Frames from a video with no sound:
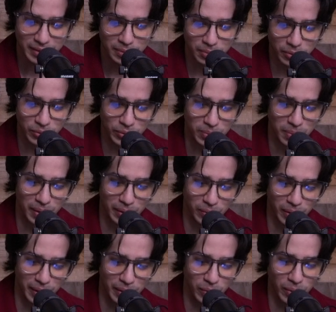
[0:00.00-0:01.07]
produced by
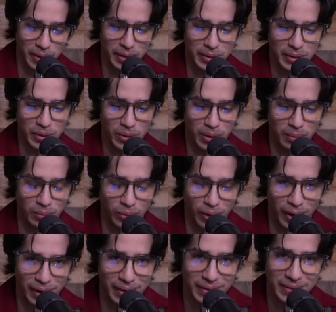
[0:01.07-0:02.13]
Riot Radio. I'm
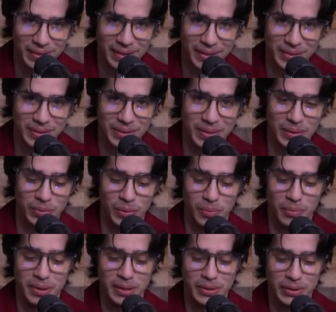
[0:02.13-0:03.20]
Ryan, and today we'll
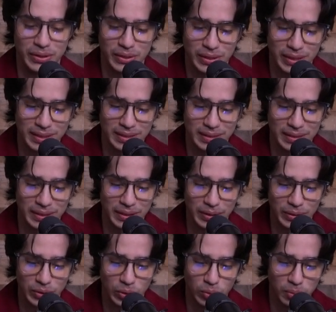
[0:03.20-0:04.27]
be discussing
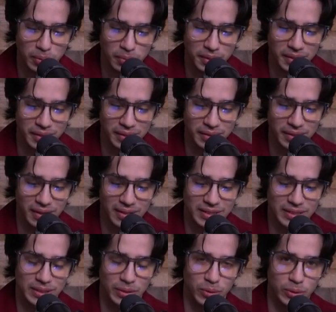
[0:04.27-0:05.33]
dopamine,
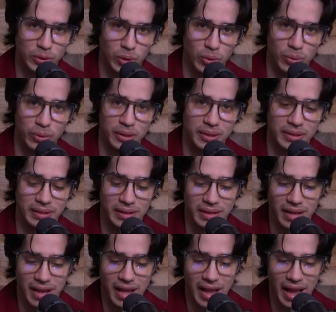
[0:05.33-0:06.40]
serotonin,
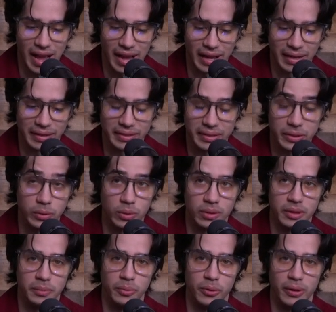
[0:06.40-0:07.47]
and
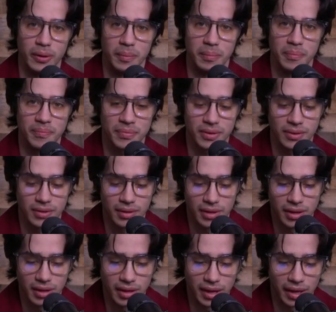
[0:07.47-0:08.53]
equilibrium.
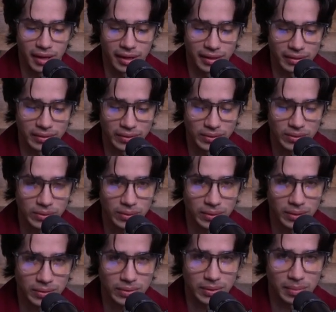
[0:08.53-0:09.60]
And these are
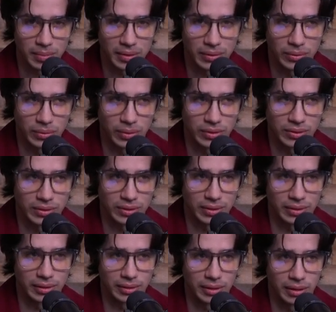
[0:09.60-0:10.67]
kind of some
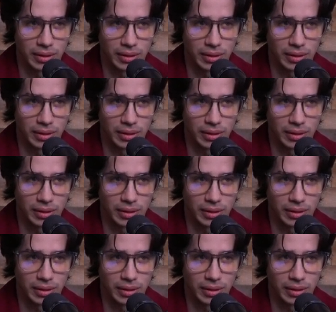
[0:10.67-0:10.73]
interesting